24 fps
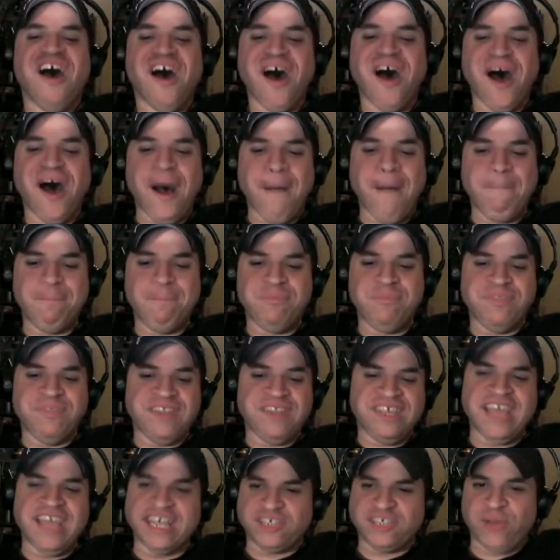Um,
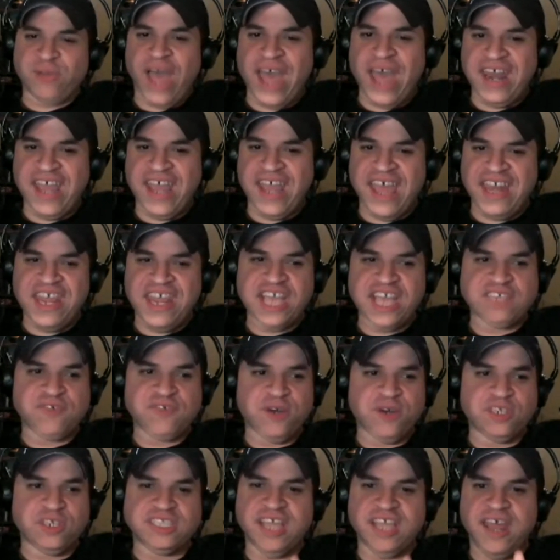yeah, so I had an N E S
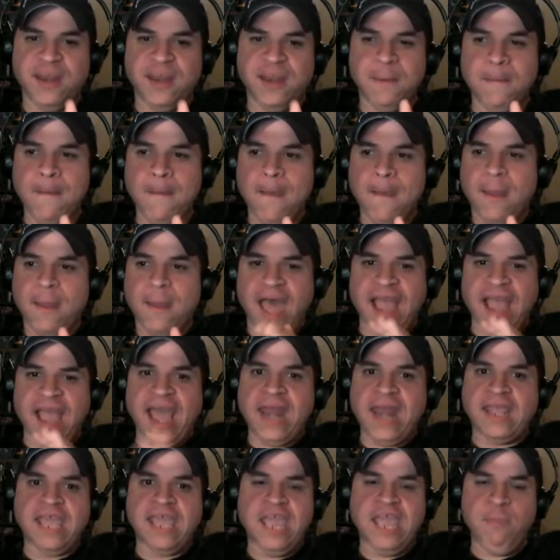first, then I
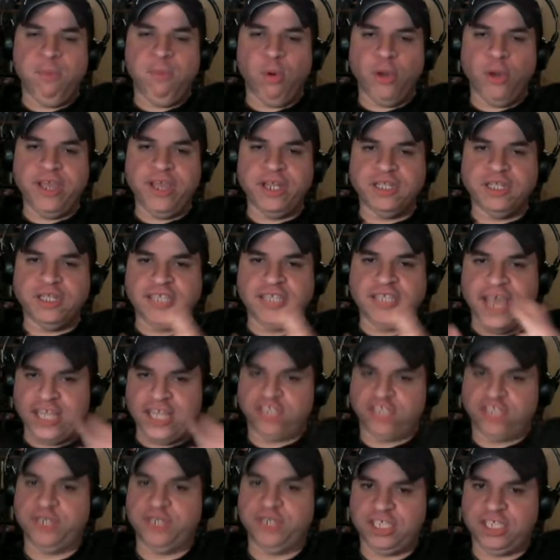got a Game Boy,
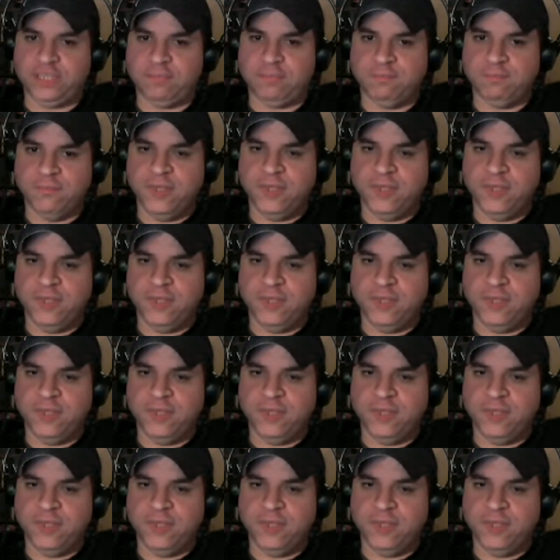Tetris.